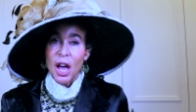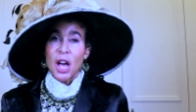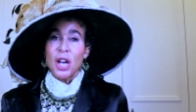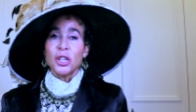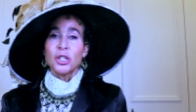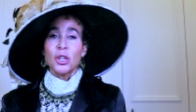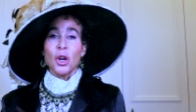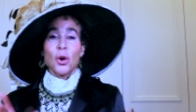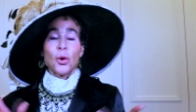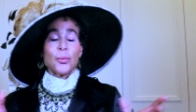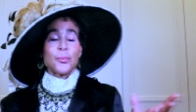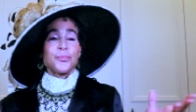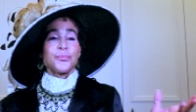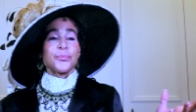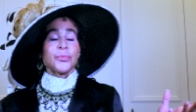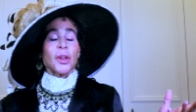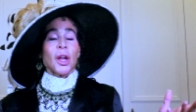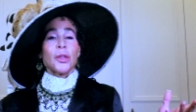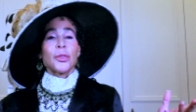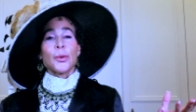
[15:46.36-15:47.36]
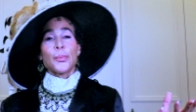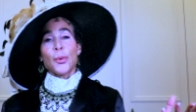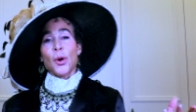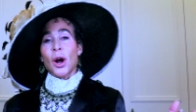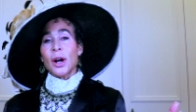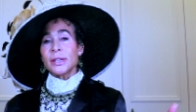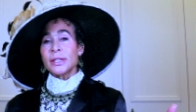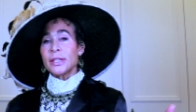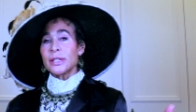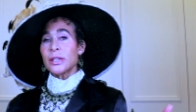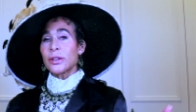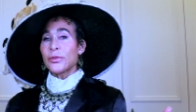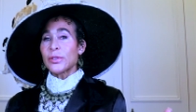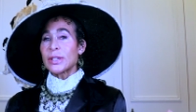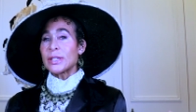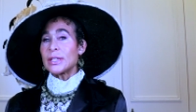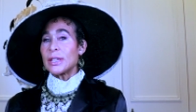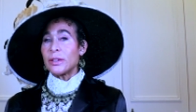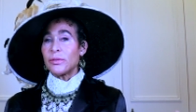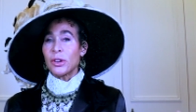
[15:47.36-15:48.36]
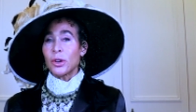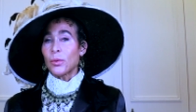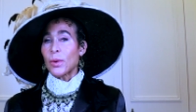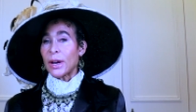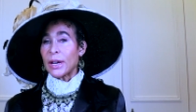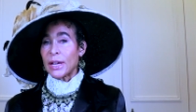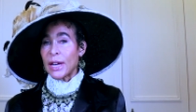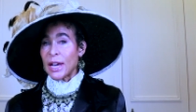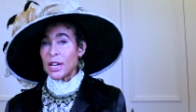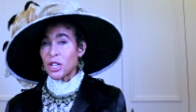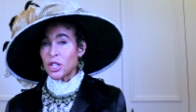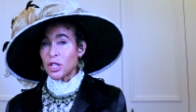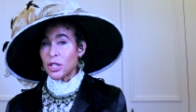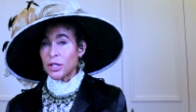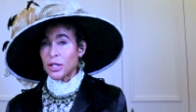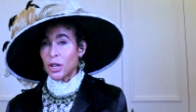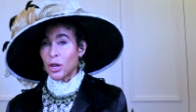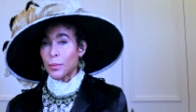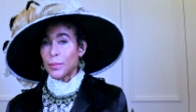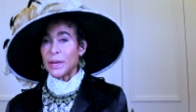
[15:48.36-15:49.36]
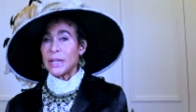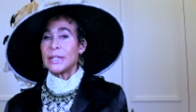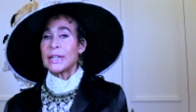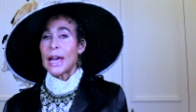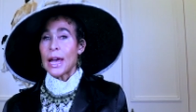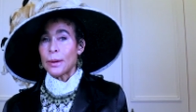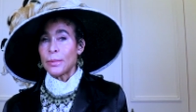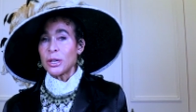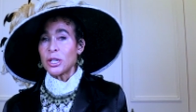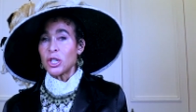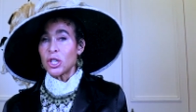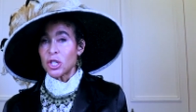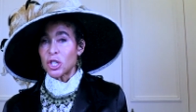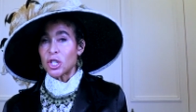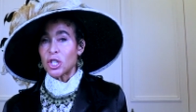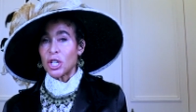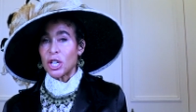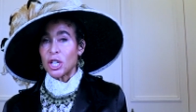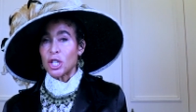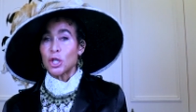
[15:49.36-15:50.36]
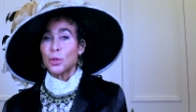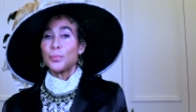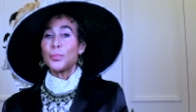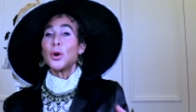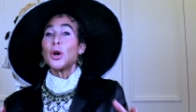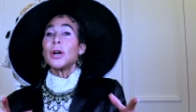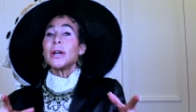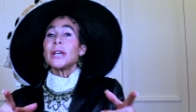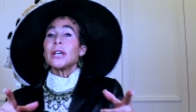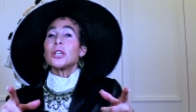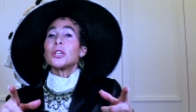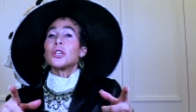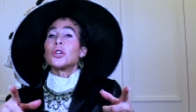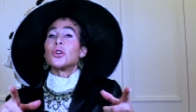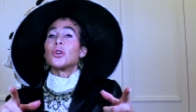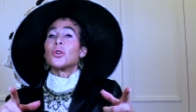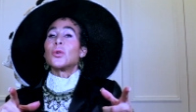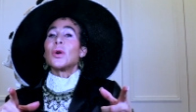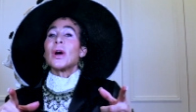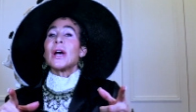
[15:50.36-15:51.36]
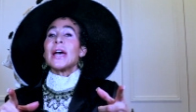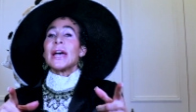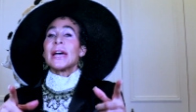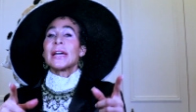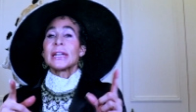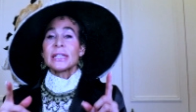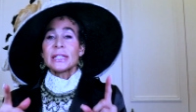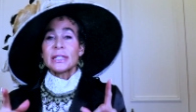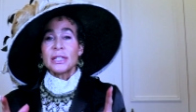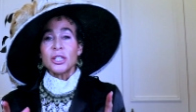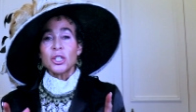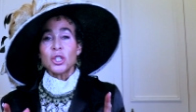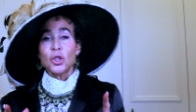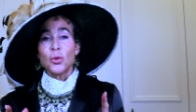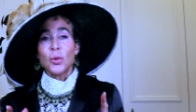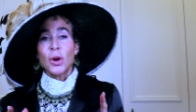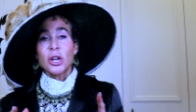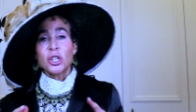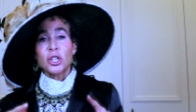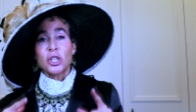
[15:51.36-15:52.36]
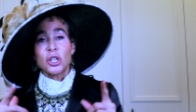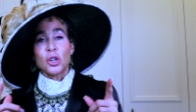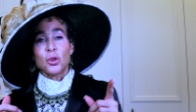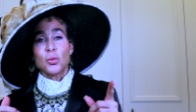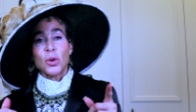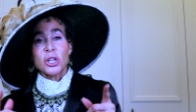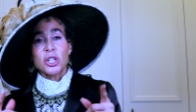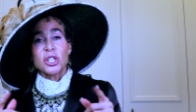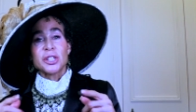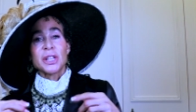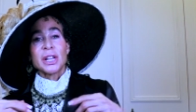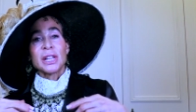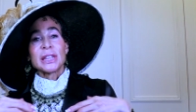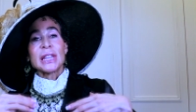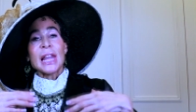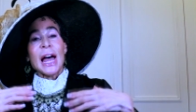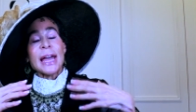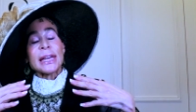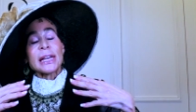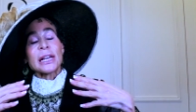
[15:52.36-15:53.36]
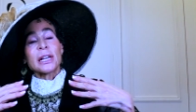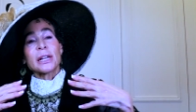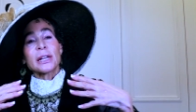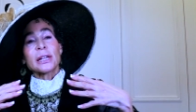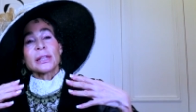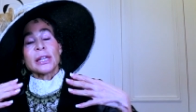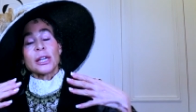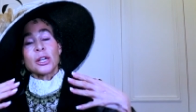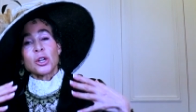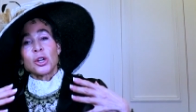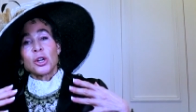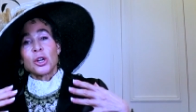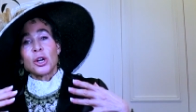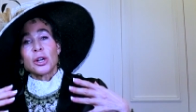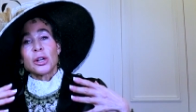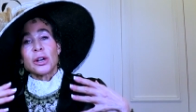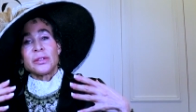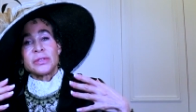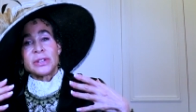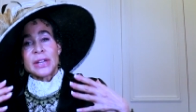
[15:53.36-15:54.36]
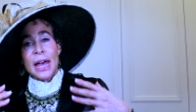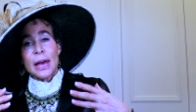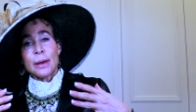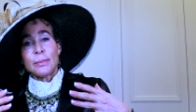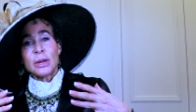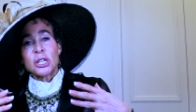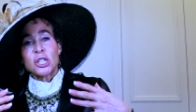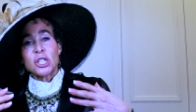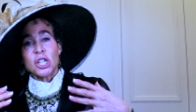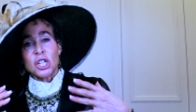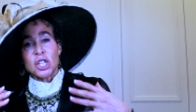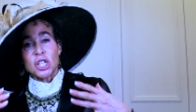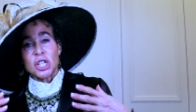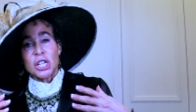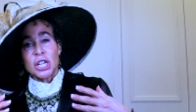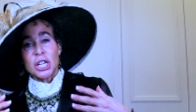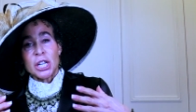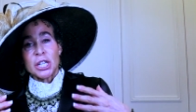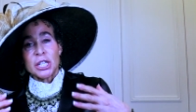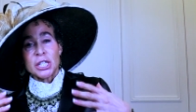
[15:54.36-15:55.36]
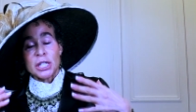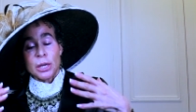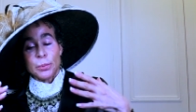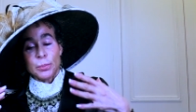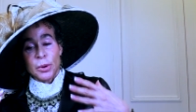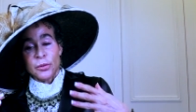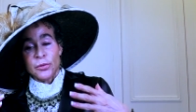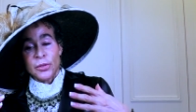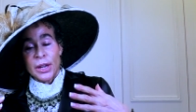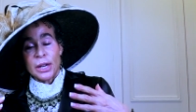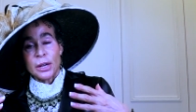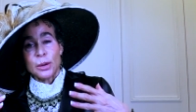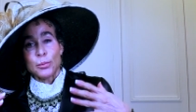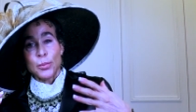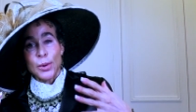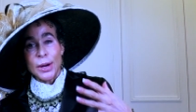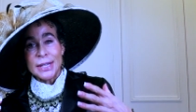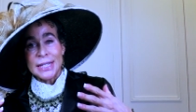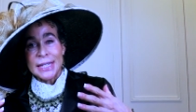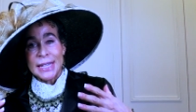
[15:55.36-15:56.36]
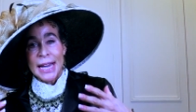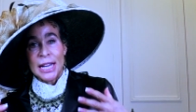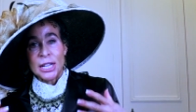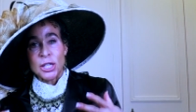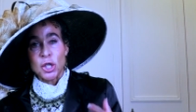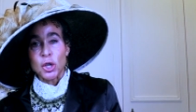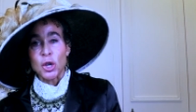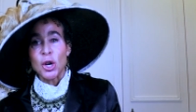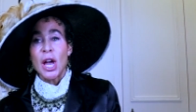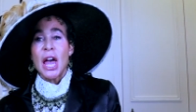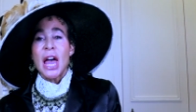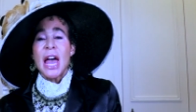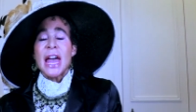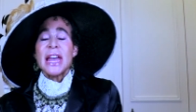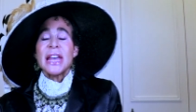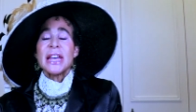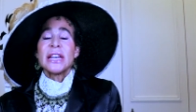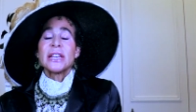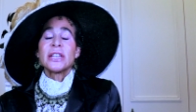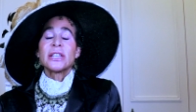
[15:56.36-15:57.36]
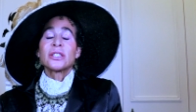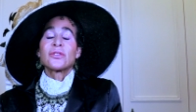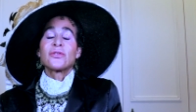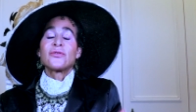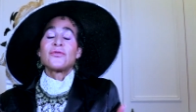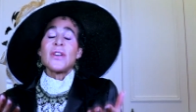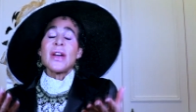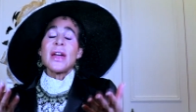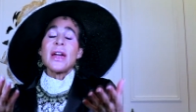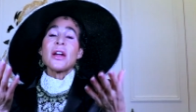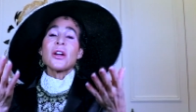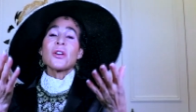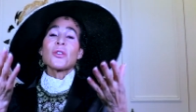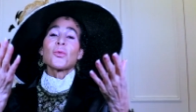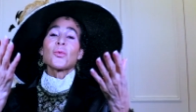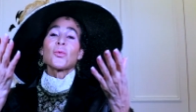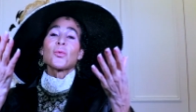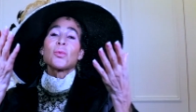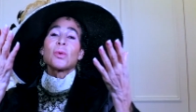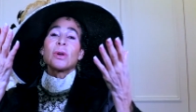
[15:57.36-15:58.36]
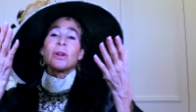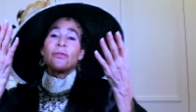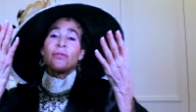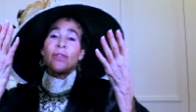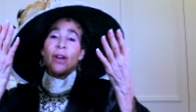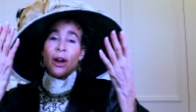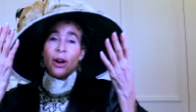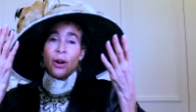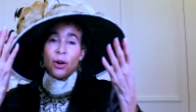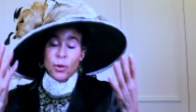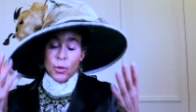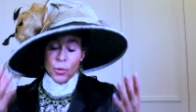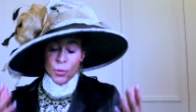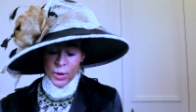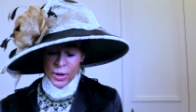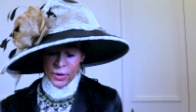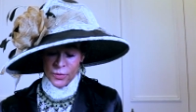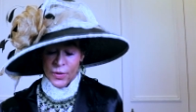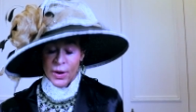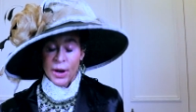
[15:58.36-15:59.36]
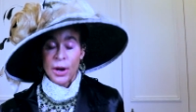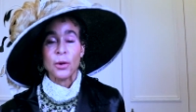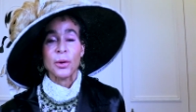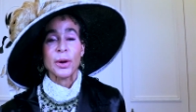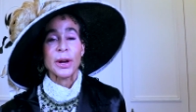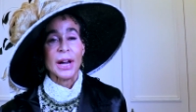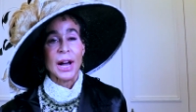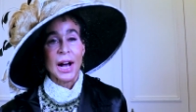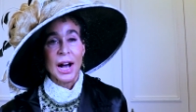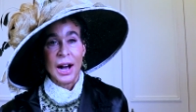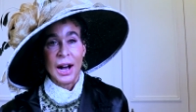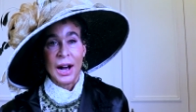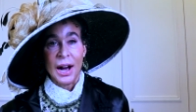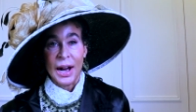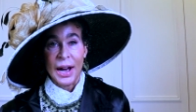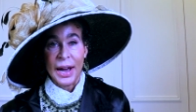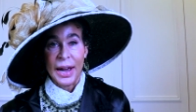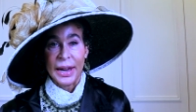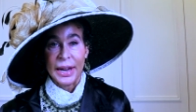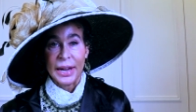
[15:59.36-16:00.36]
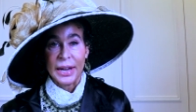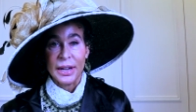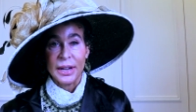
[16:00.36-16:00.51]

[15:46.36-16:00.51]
So, the process of receiving radiation therapy damages genes, putting you in a situation in which the likelihood of damaging genes that prevent breast cancer is very, very, very high.